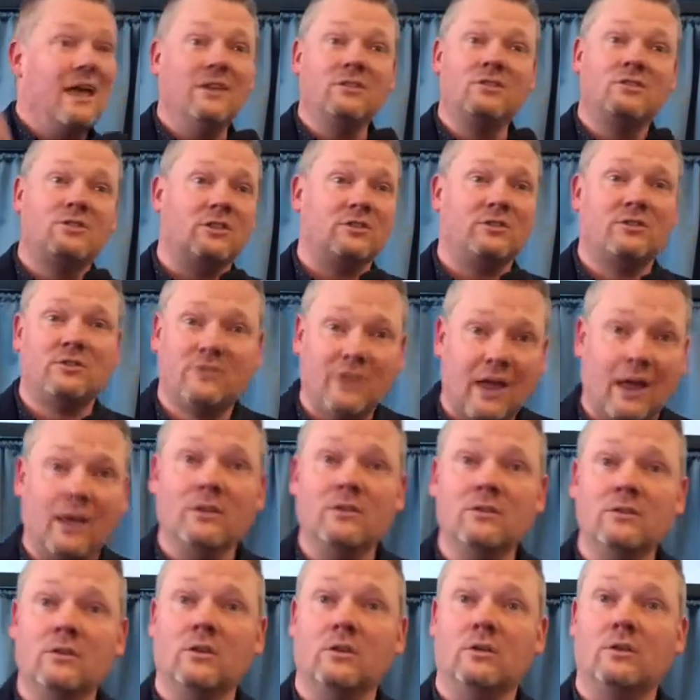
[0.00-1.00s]
is the
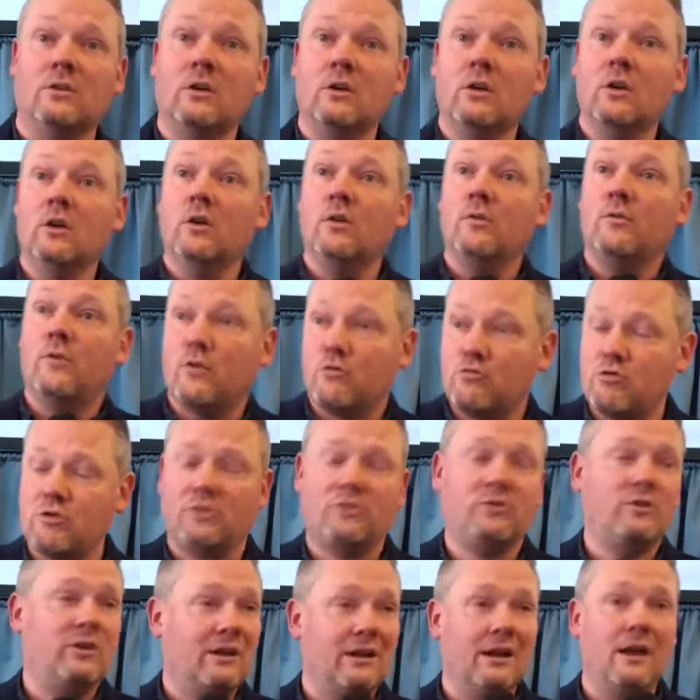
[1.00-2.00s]
standard for
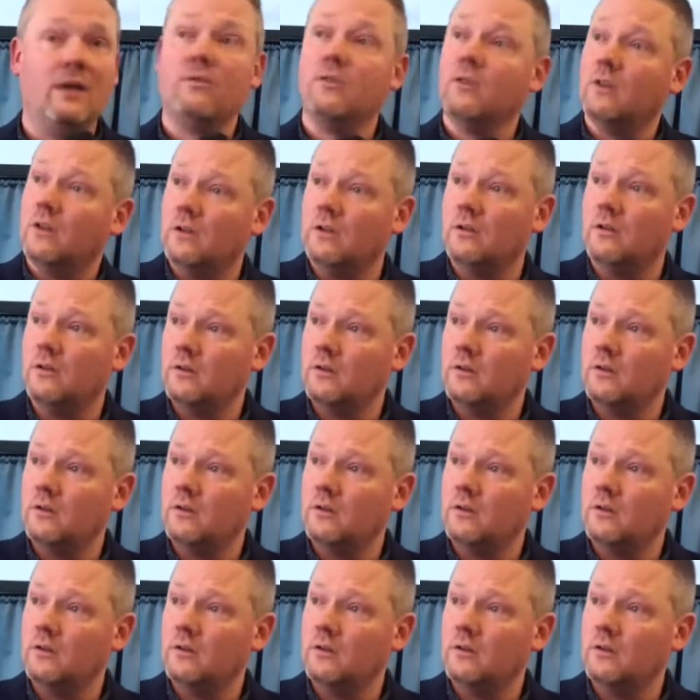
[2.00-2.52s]
Christian living.